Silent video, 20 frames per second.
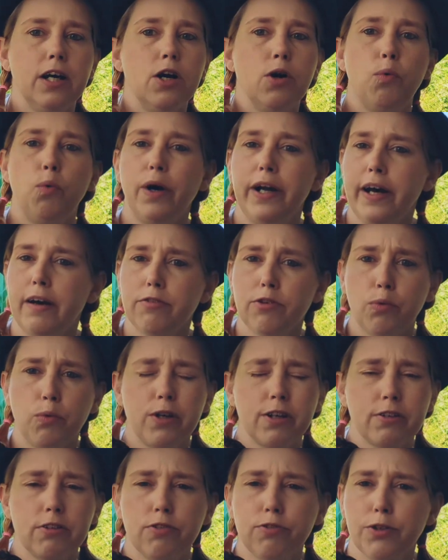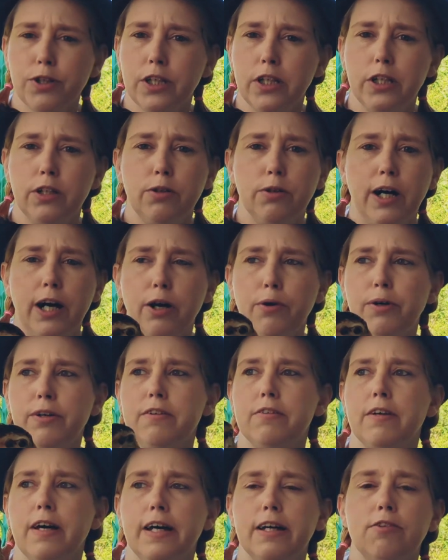Whatever works for you, I always
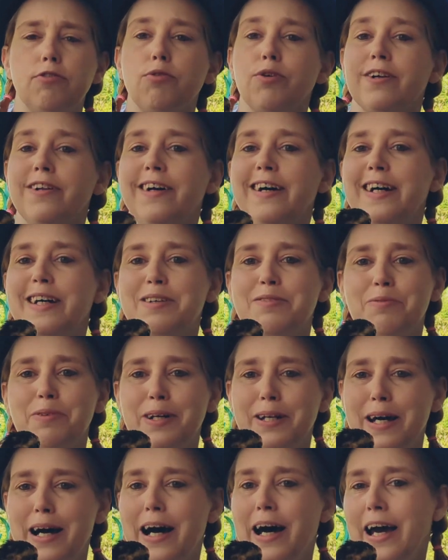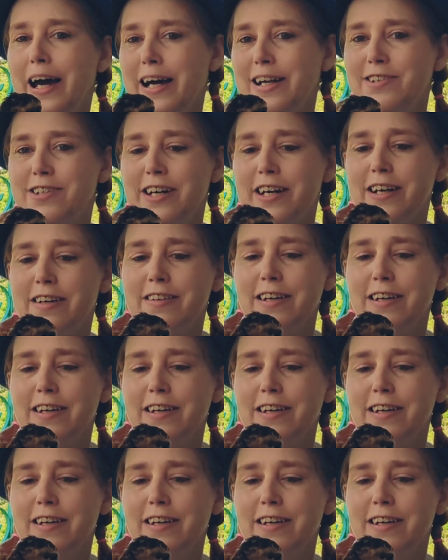say. Sort of like when I hatch eggs